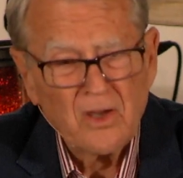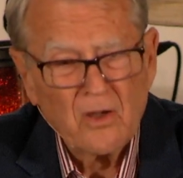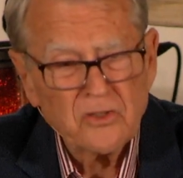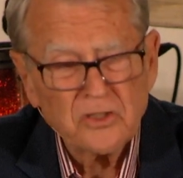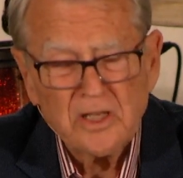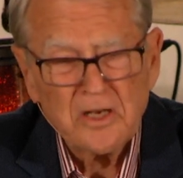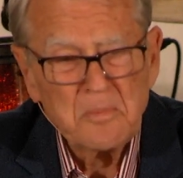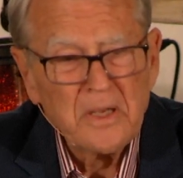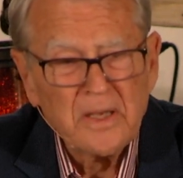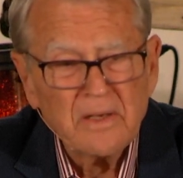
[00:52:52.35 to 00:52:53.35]
God should let
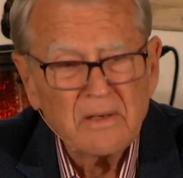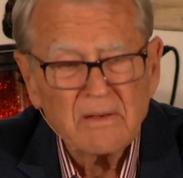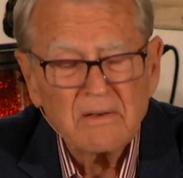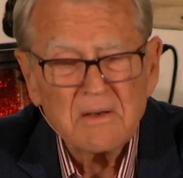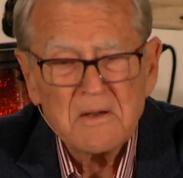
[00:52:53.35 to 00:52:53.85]
them in.